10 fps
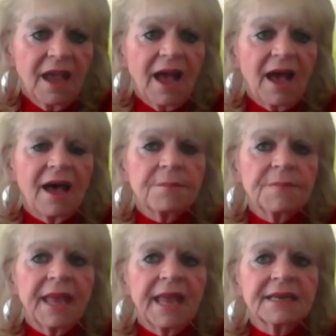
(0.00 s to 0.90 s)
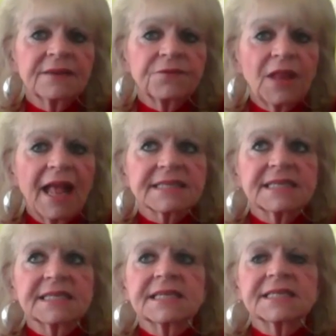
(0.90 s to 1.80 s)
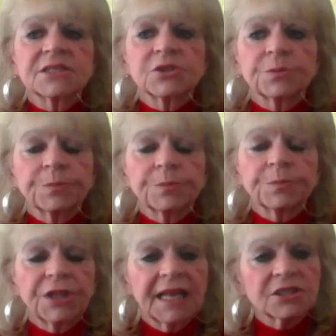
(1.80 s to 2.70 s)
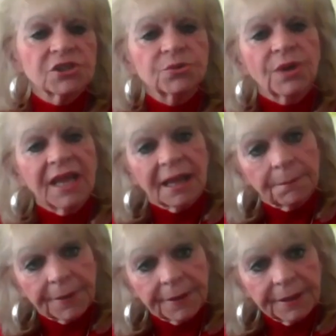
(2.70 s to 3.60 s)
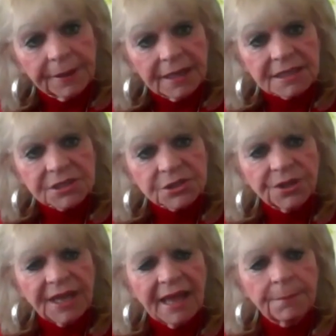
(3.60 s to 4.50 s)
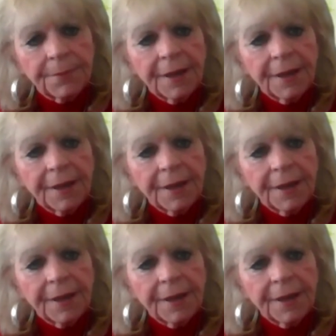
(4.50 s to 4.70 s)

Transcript: Um, and flax is a sister plant to hemp, mm-hmm. industrial hemp.